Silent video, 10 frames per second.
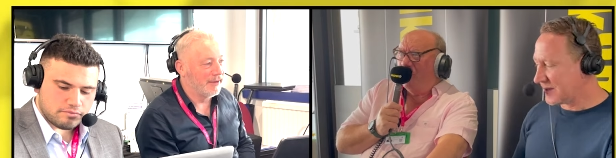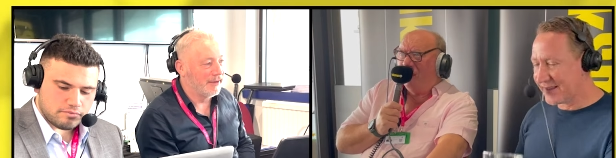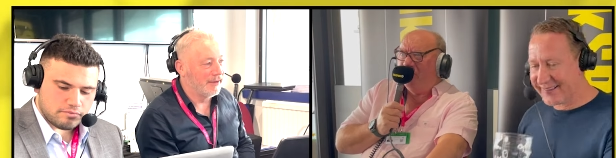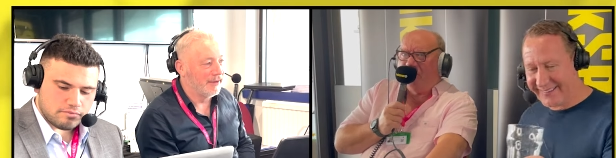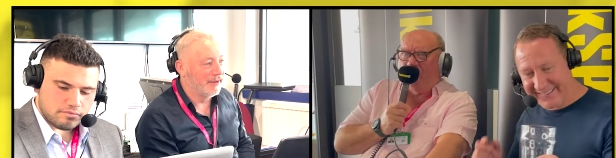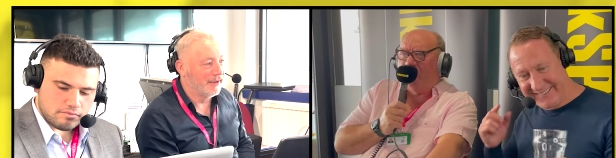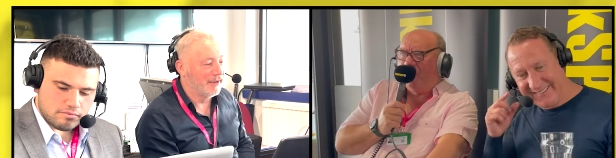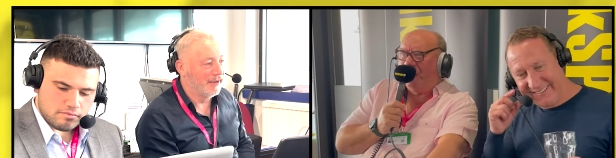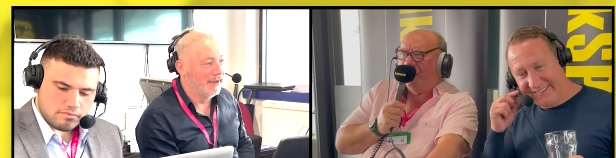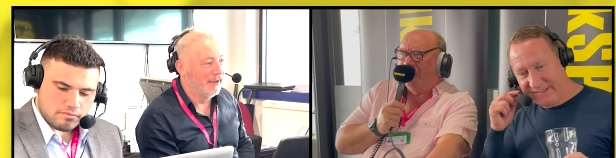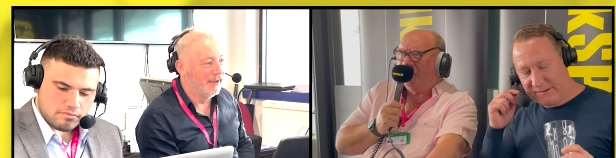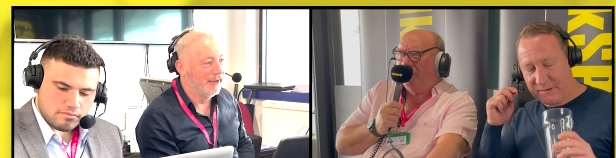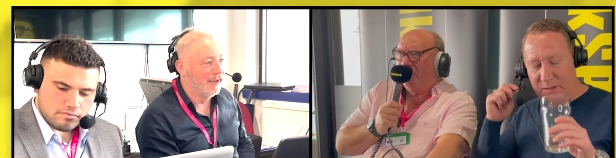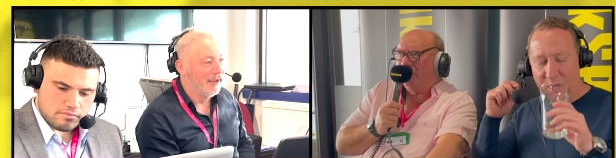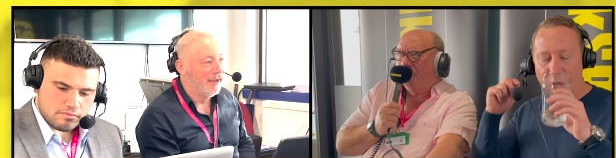Speaker 1: I've not, I've not flown Ryanair
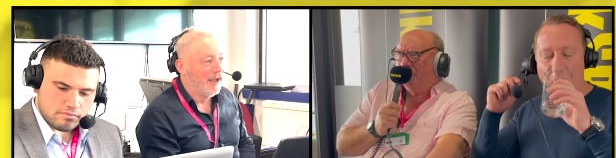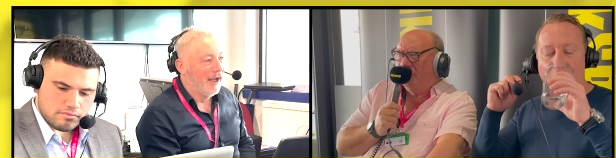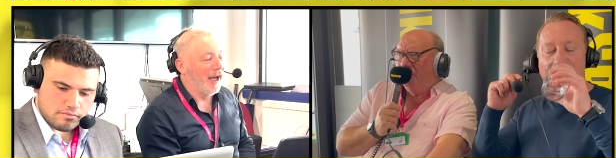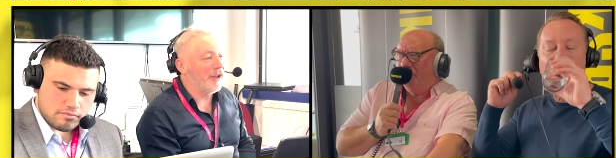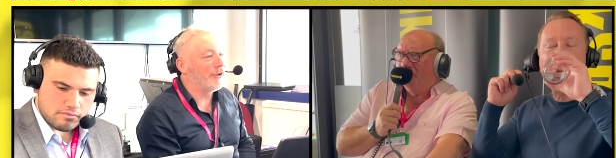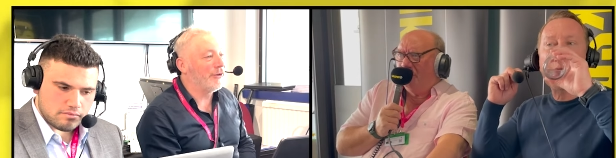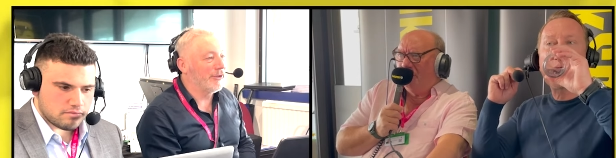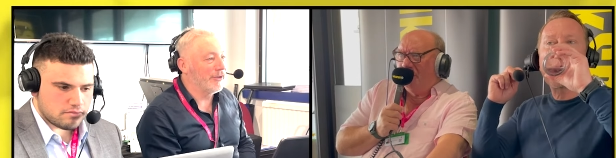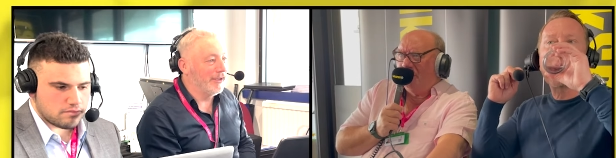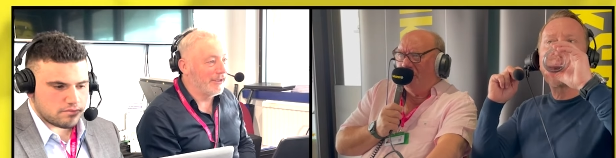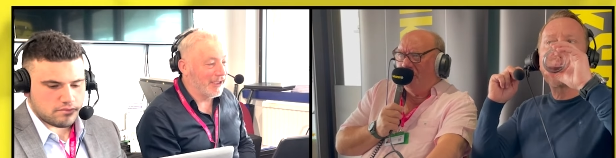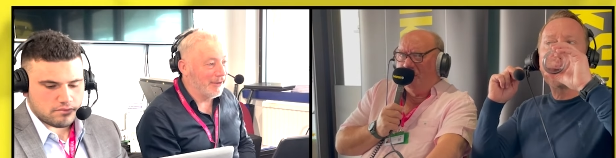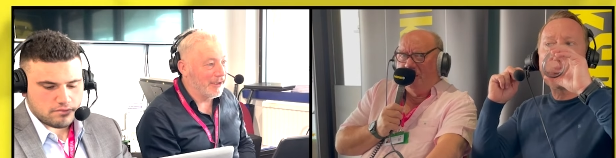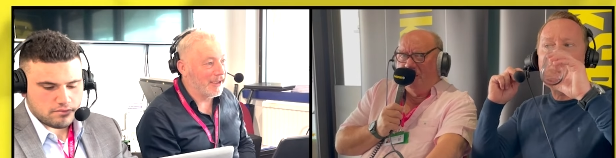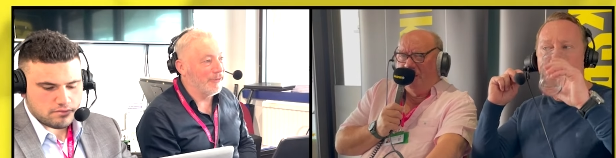since. I thought you were going to tell
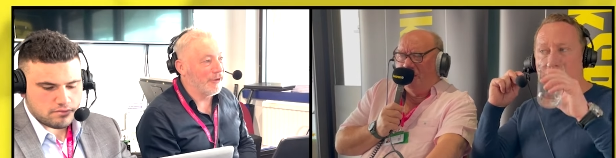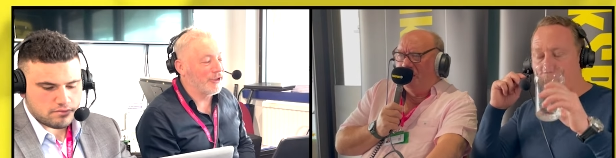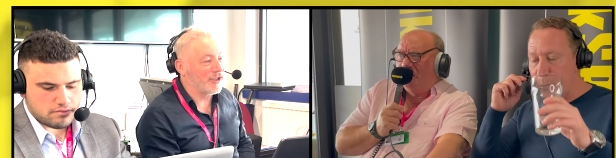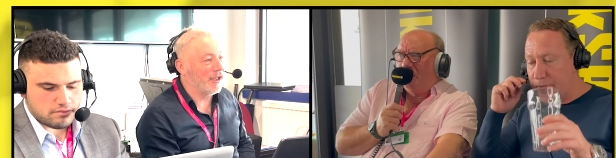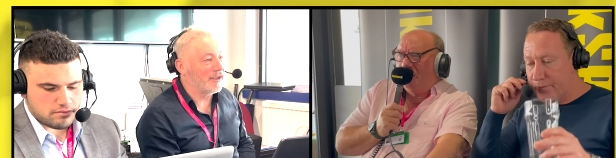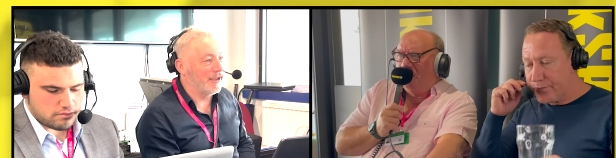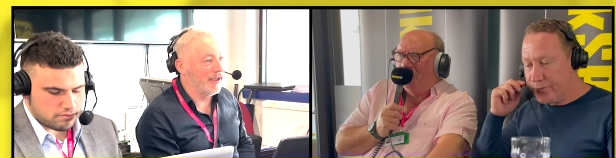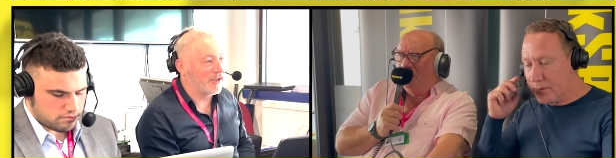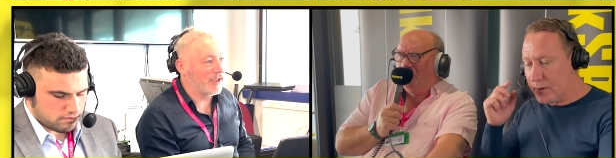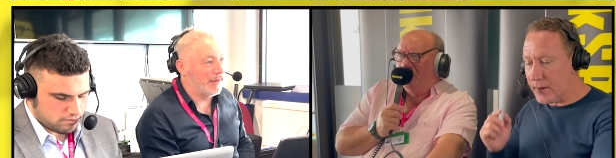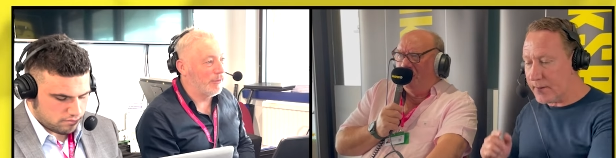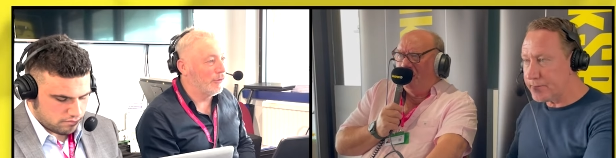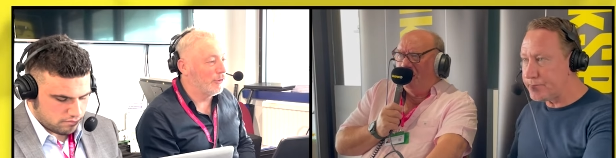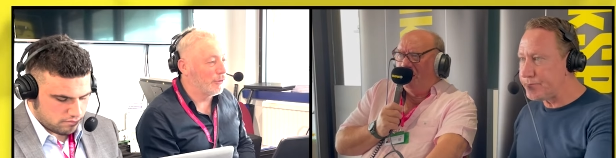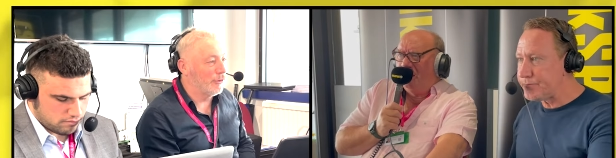me. Came down, sat at the next table,
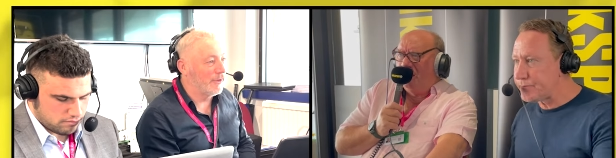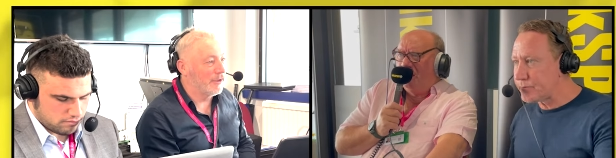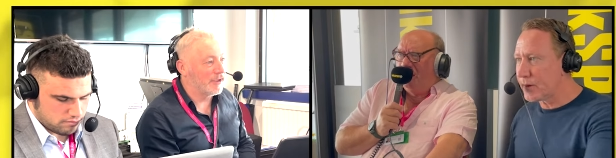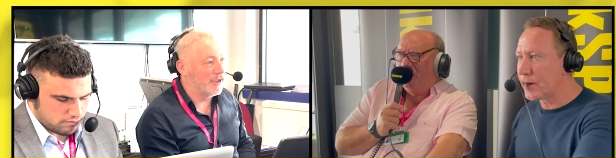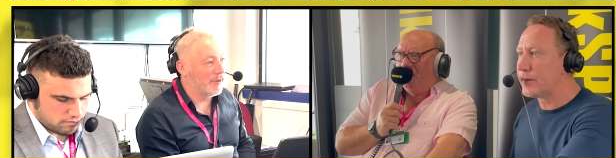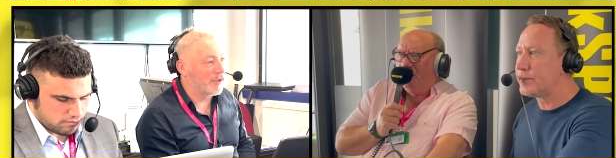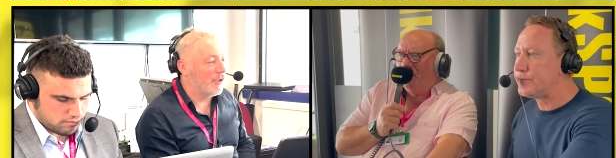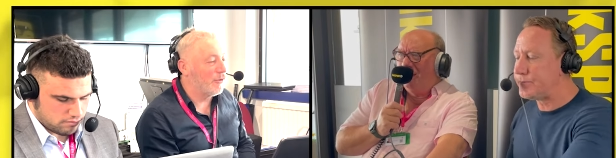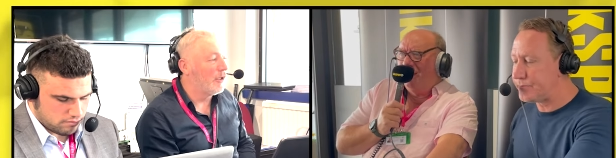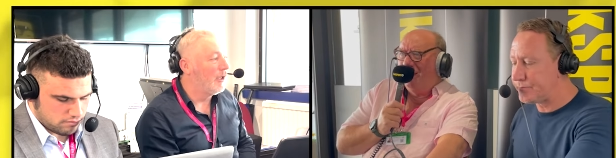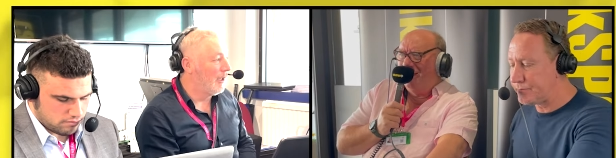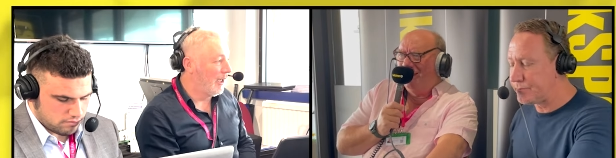looked over, and said, "Brazil,